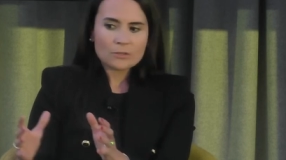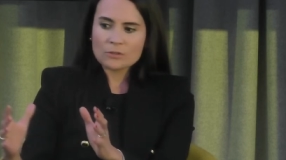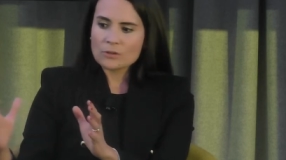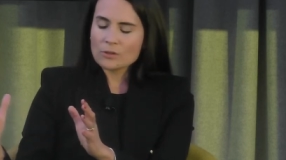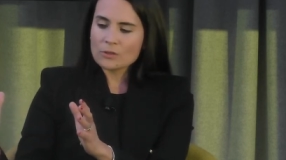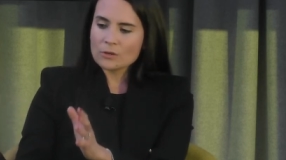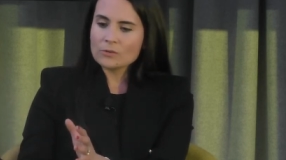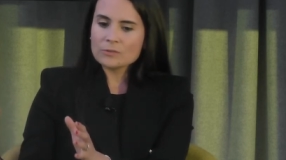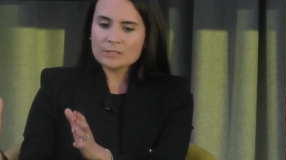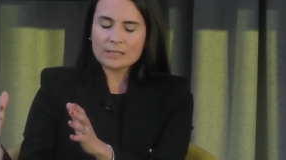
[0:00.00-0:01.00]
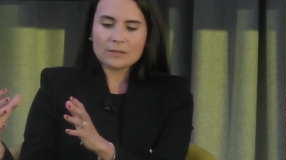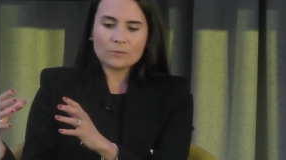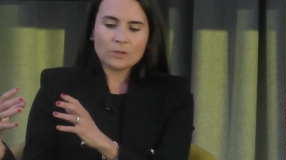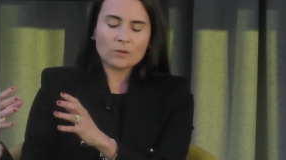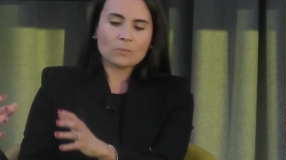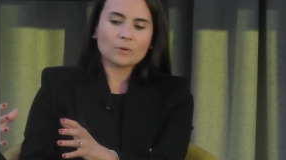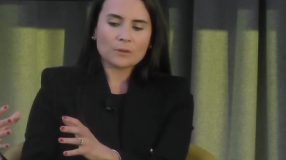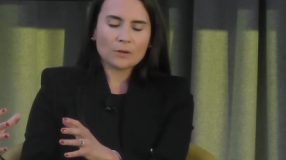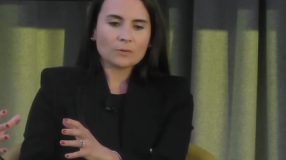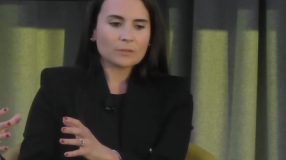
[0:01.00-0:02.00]
The, those that, you know, where
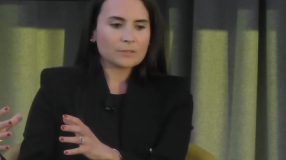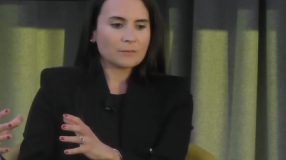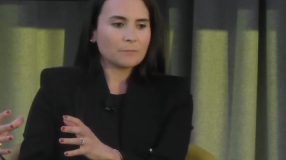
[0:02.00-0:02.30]
the owners have